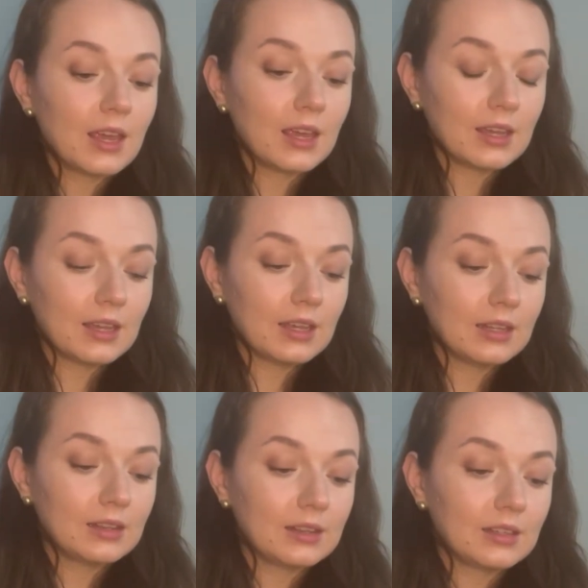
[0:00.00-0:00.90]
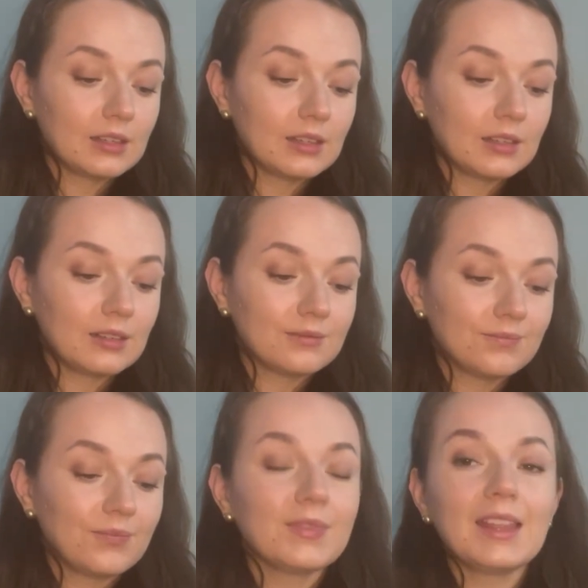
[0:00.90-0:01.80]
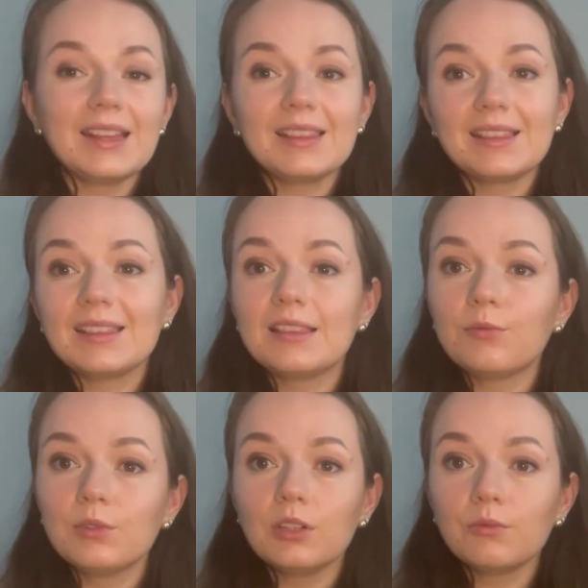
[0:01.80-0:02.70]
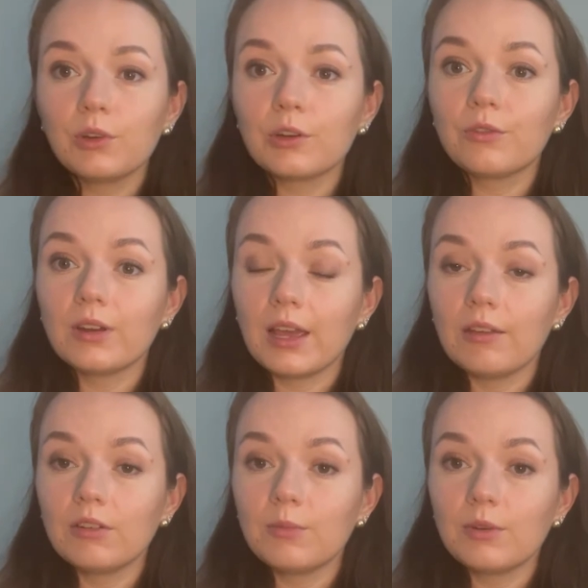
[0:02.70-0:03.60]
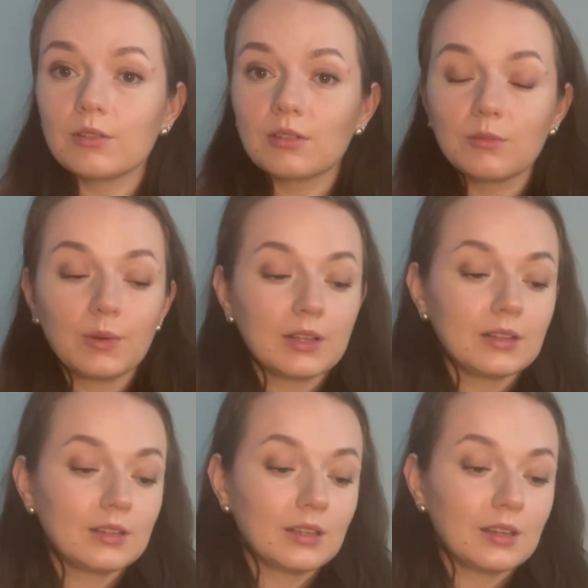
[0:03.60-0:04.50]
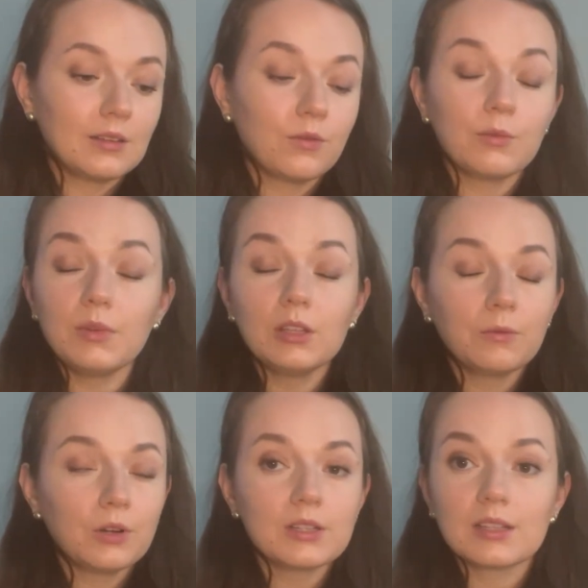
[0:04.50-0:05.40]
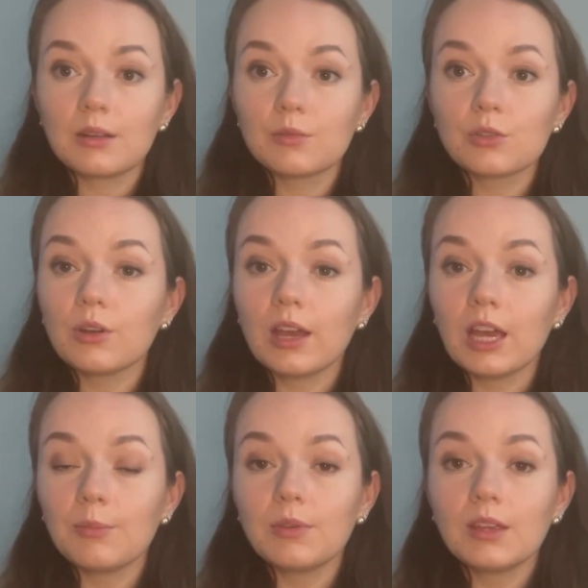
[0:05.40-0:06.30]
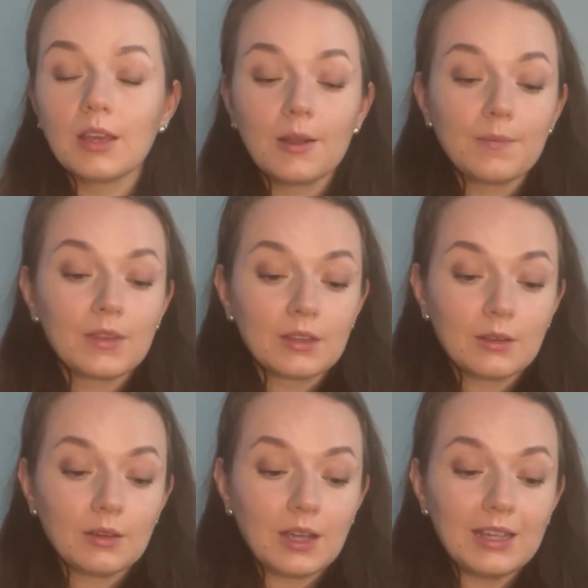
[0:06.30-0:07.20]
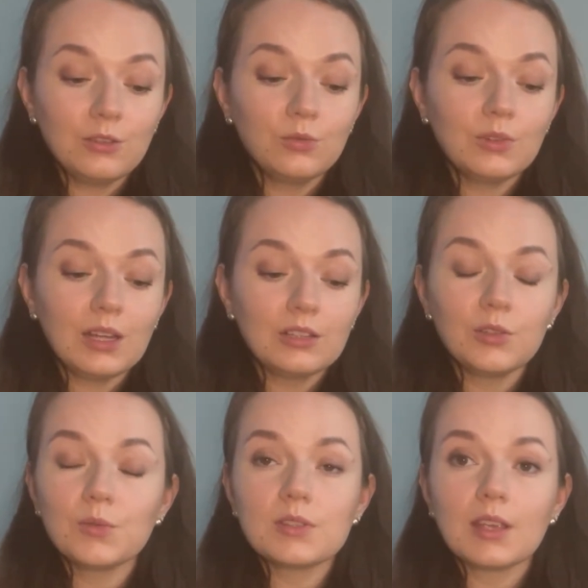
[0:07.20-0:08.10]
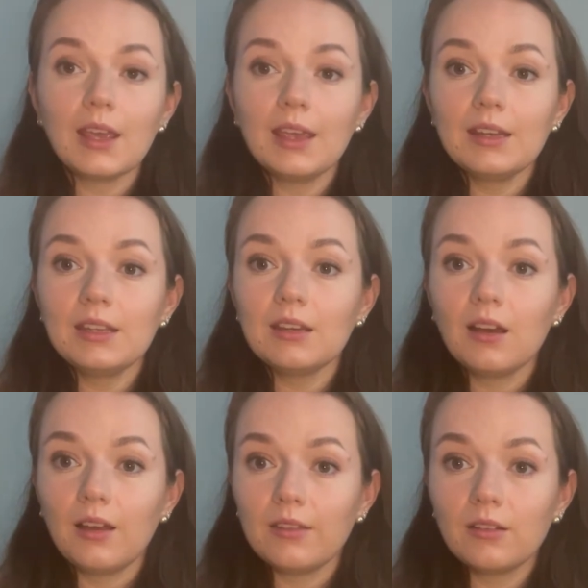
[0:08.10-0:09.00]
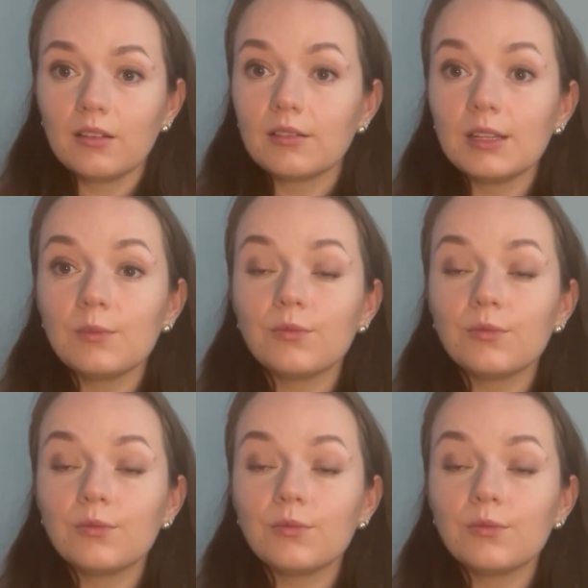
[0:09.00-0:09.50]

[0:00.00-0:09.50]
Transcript: and that wouldn't work for every person, but for me it works, and I'm so happy. I do not use any other cream